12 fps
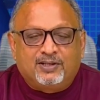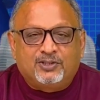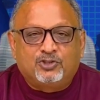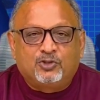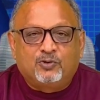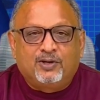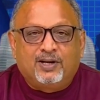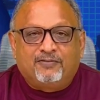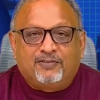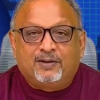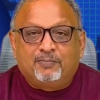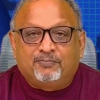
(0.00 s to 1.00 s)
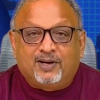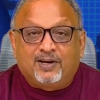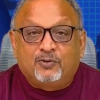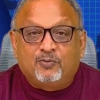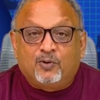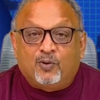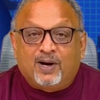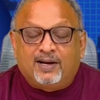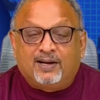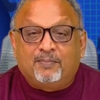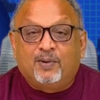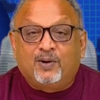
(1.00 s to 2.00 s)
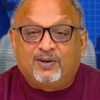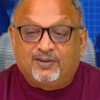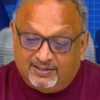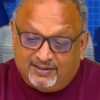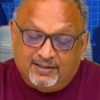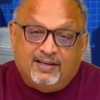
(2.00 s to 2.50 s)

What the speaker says: and sure enough, some funds were quietly paused.